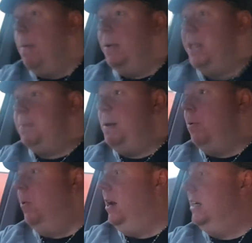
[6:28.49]
But these
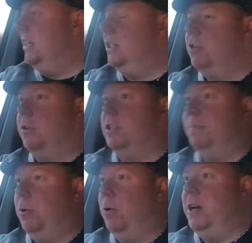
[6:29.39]
people will exist across the
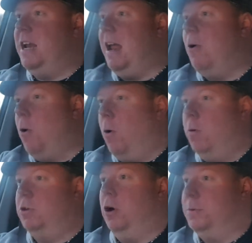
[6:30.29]
board in
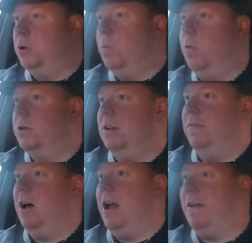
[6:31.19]
all jobs, all walks
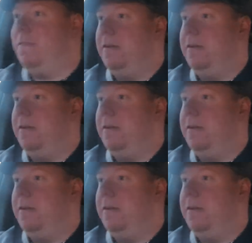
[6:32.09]
of life.